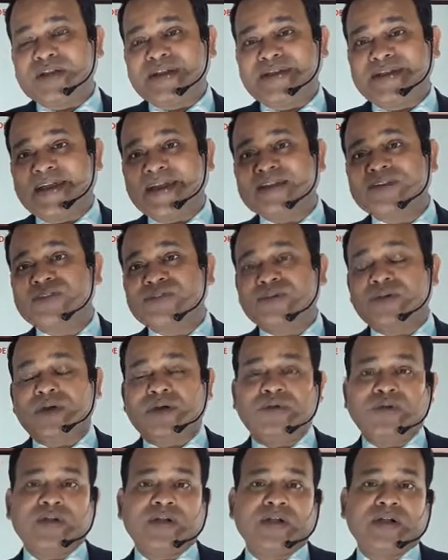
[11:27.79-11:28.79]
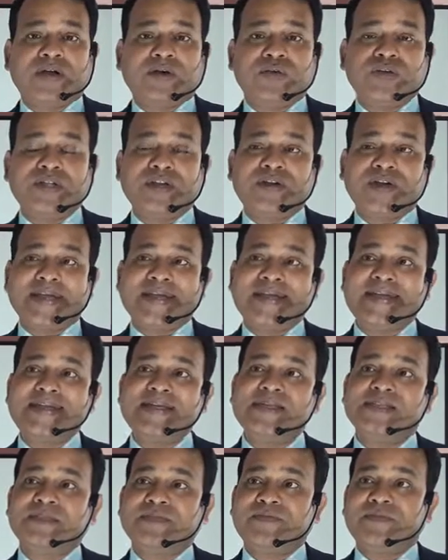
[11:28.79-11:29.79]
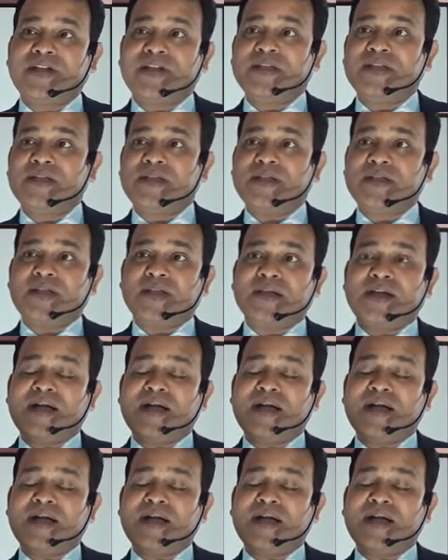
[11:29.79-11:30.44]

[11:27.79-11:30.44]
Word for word: connect to our uh, with our kids very uh,